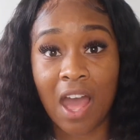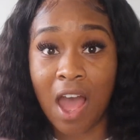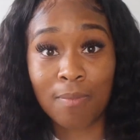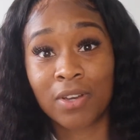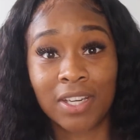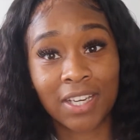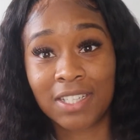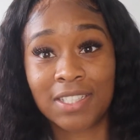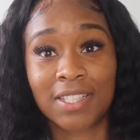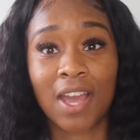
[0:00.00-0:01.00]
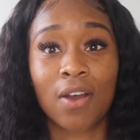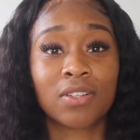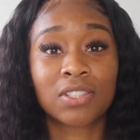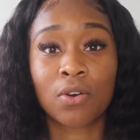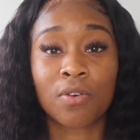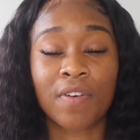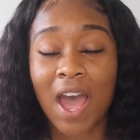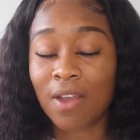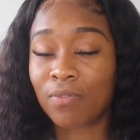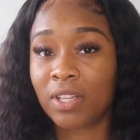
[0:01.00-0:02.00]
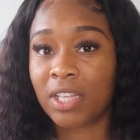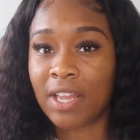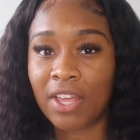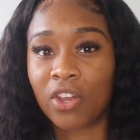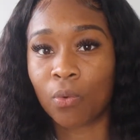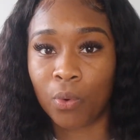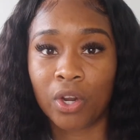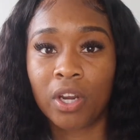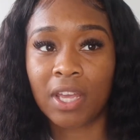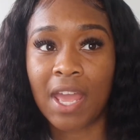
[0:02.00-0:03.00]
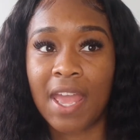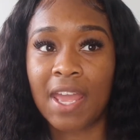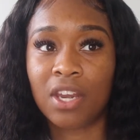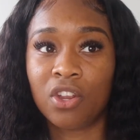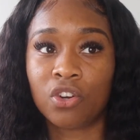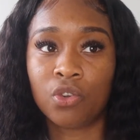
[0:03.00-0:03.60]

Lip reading: I'm gonna get a discount. So if I really like your work and you're